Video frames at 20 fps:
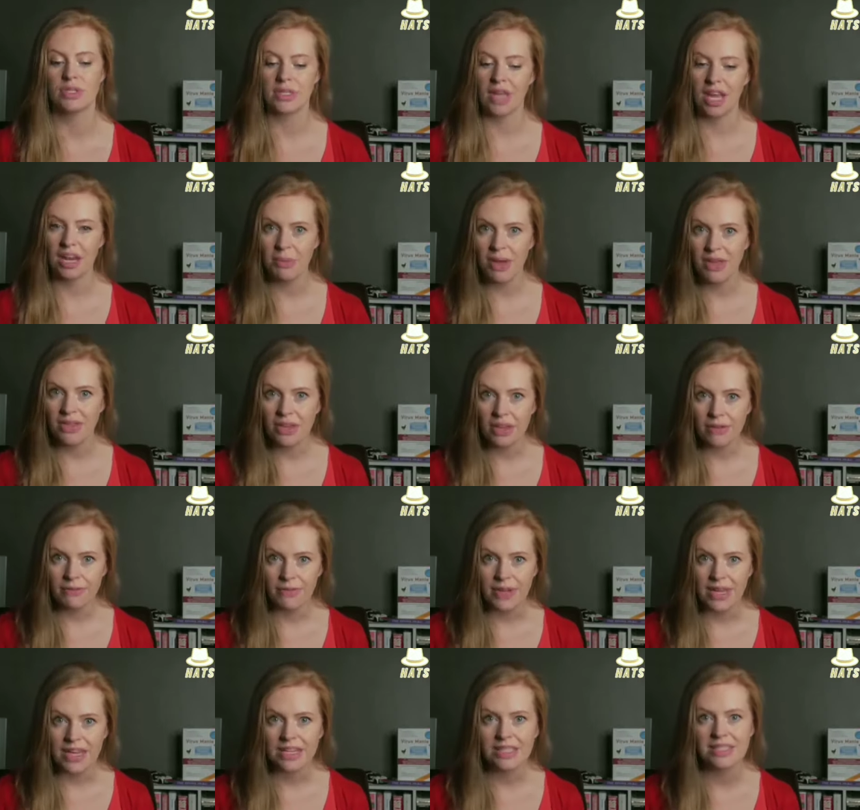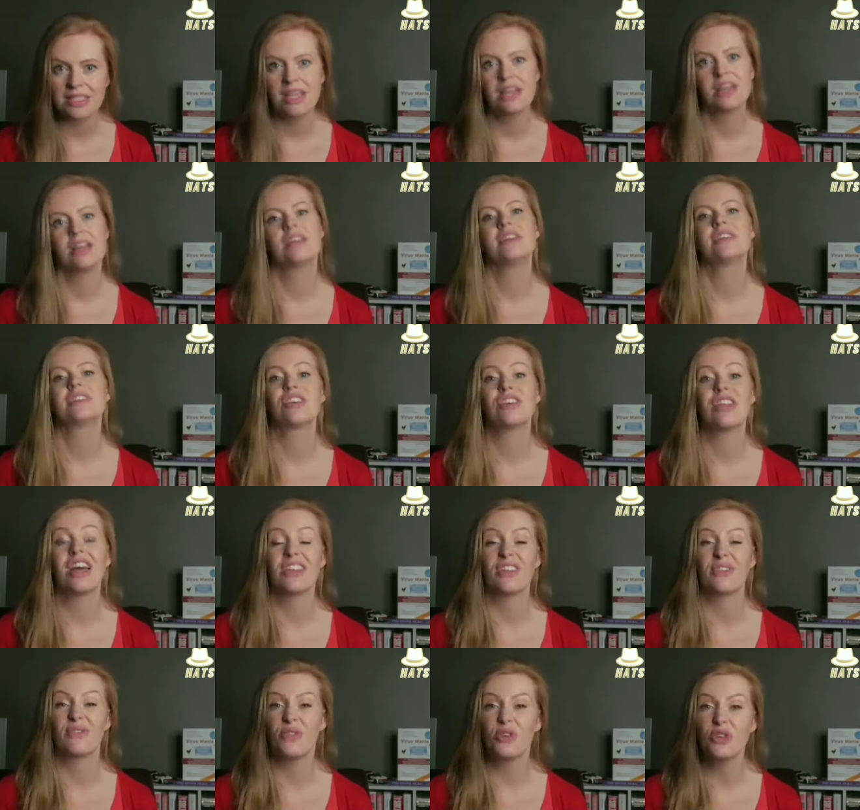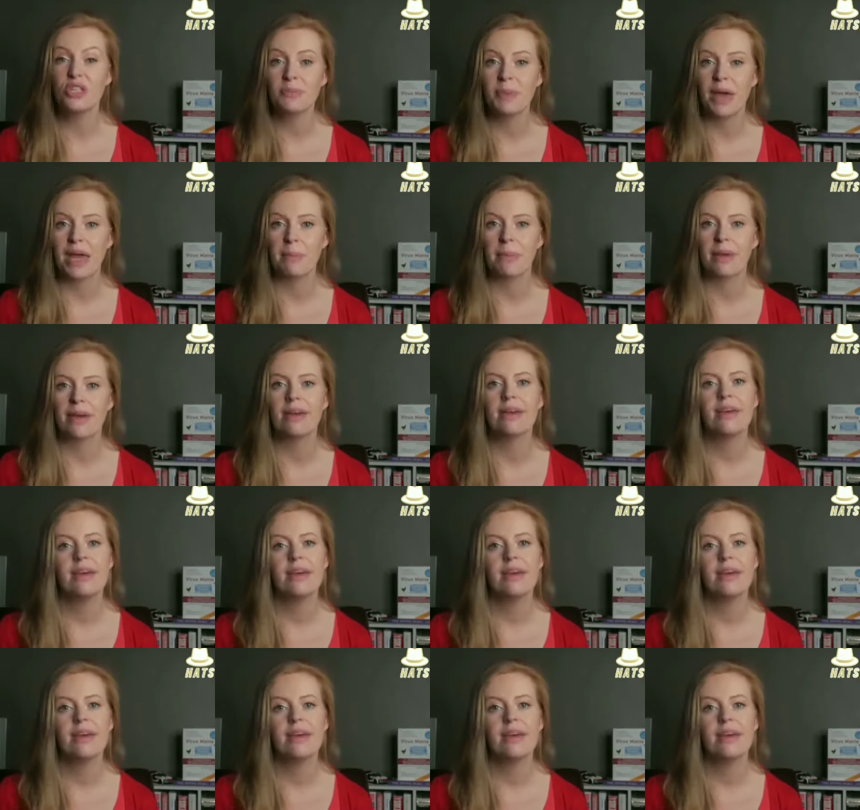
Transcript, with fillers: cytopathic effects, so like the first paper,